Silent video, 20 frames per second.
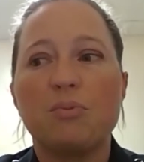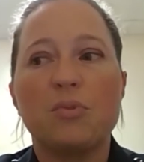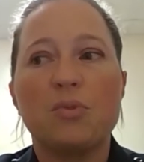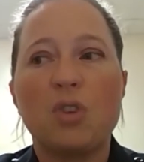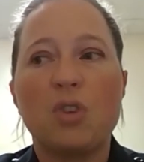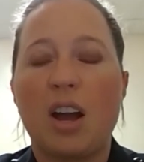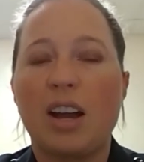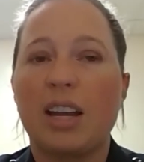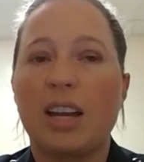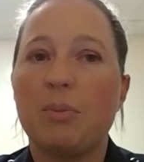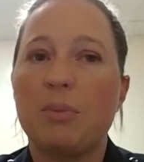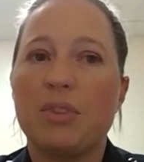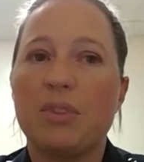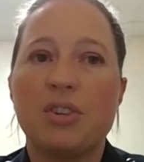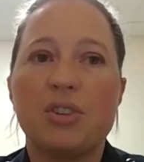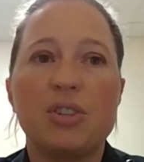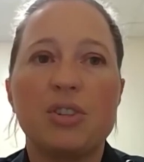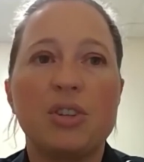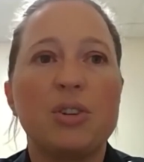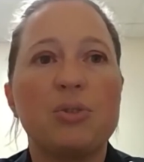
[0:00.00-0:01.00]
talking with the
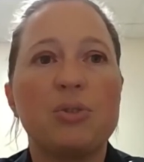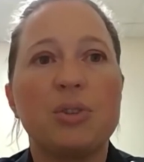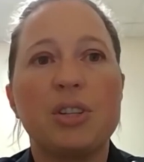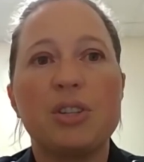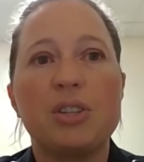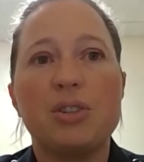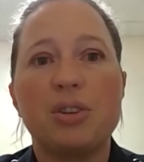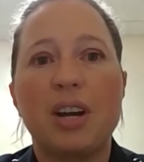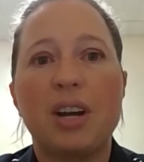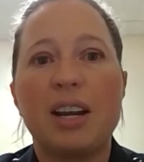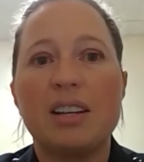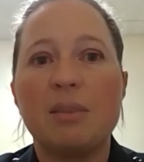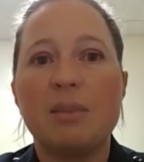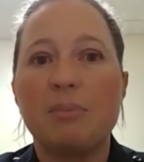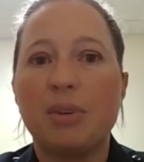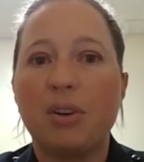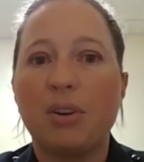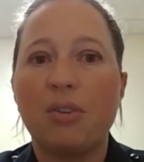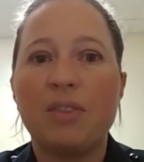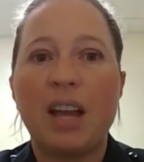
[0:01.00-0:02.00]
children, trying to
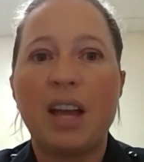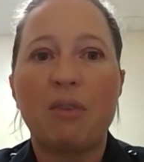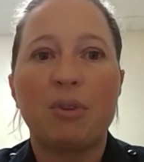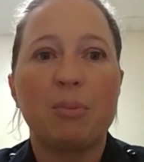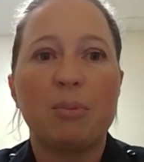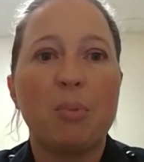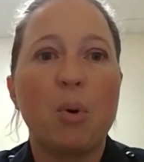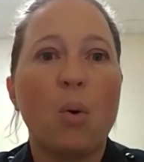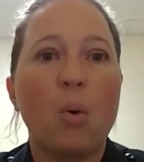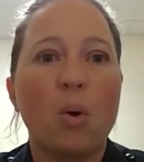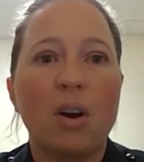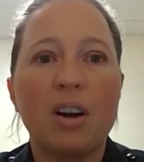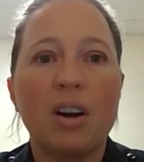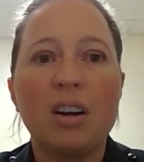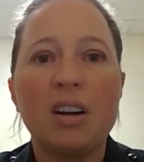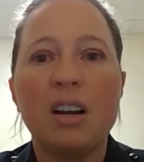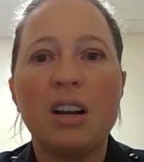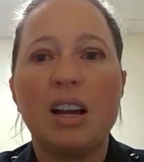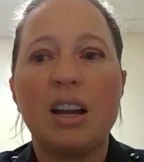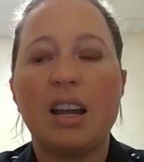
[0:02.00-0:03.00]
build that
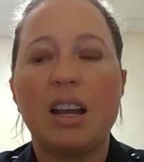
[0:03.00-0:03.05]
rapport.